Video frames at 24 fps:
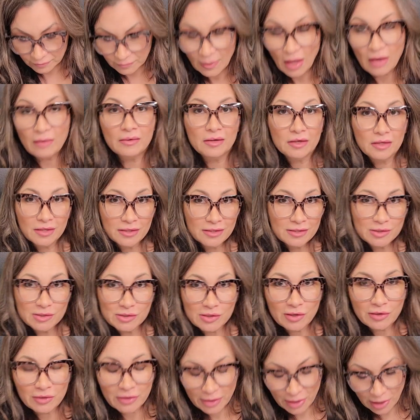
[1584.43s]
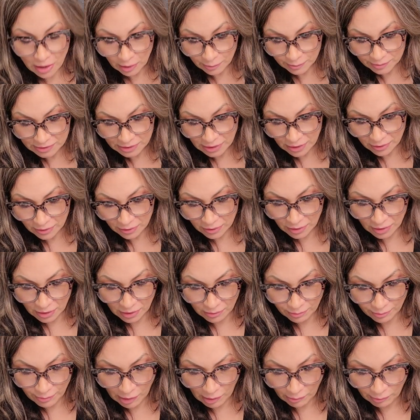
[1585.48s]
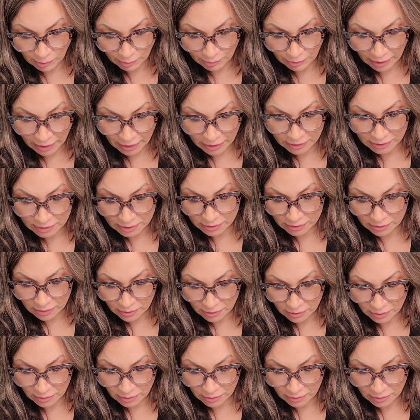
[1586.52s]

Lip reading: I mean, it certainly helps that the PermaBlend